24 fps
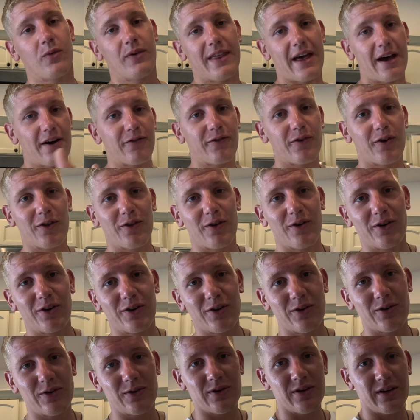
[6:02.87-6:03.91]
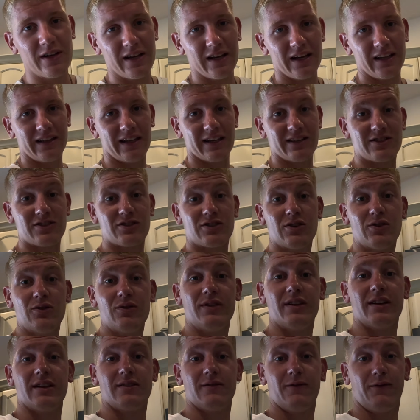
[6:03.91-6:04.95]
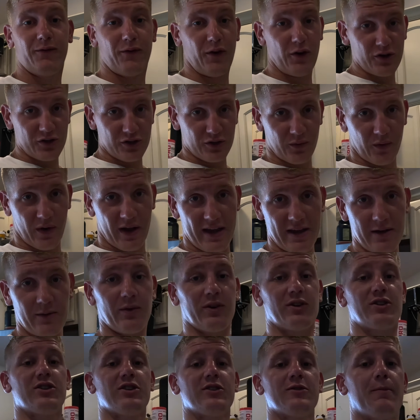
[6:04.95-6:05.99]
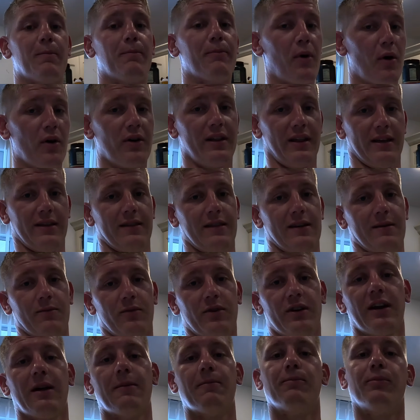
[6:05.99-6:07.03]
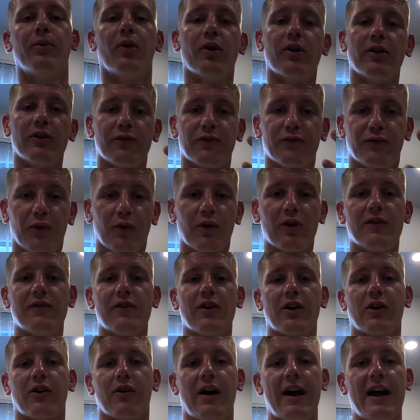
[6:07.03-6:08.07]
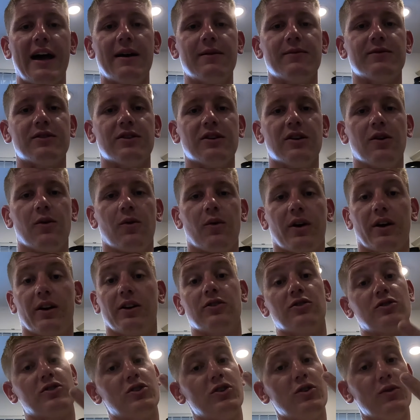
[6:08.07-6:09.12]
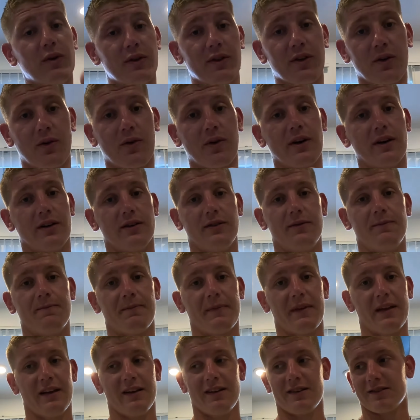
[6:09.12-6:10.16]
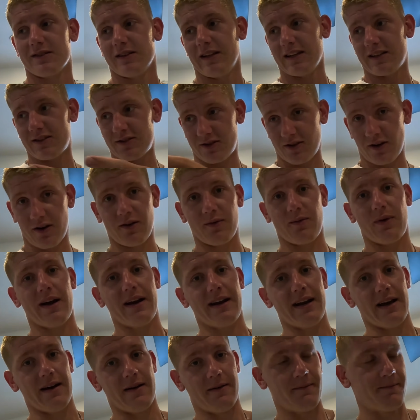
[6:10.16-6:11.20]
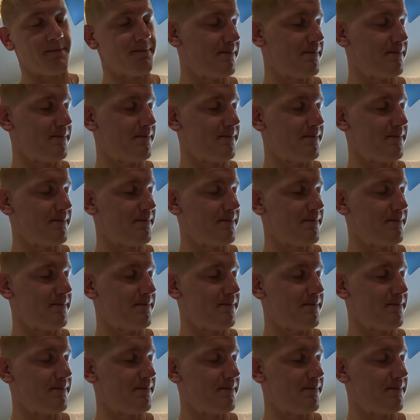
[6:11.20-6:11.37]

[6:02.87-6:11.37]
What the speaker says: without further ado, let's do the first way, which is boiling them. We're gonna boil 4 of our crabs. We're gonna do 2 on the grill. So let's start right now.